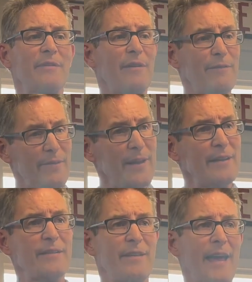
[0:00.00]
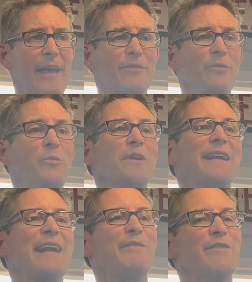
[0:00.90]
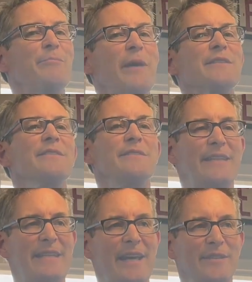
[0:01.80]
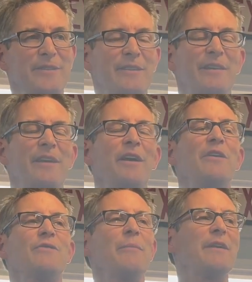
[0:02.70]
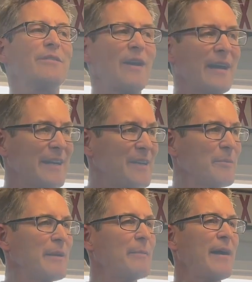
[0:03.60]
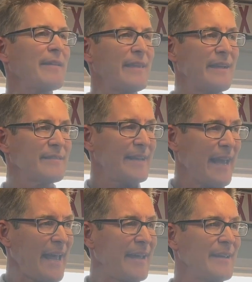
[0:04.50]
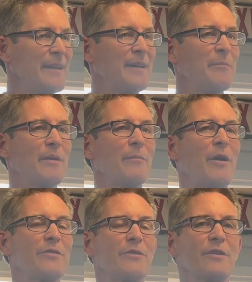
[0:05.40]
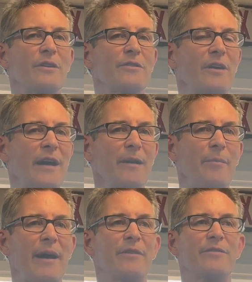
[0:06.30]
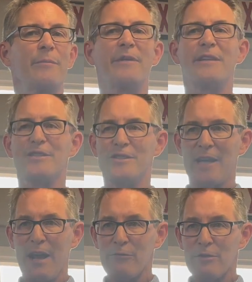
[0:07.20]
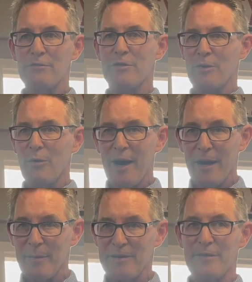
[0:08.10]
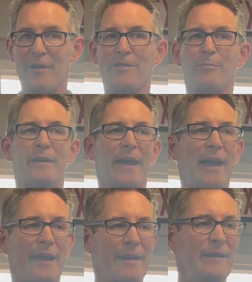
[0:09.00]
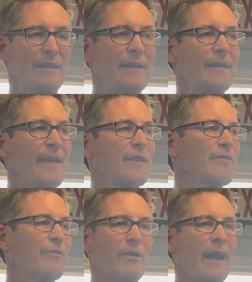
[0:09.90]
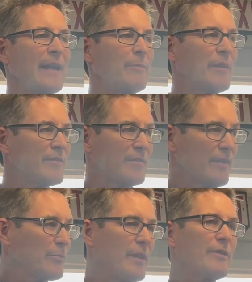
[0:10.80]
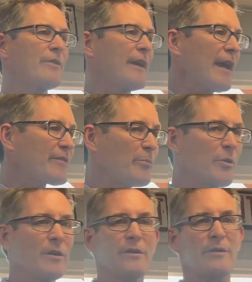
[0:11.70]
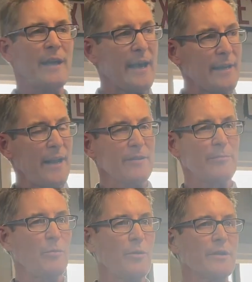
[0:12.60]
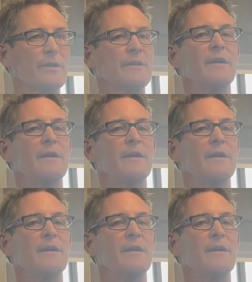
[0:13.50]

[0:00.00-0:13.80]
that fit into that. So we're kind of a specialty niche. So I'm going to talk a little bit about that today, but I'm also going to talk about some of the general requirements of SBA. That's for any business, whether you're an exporter or not an exporter.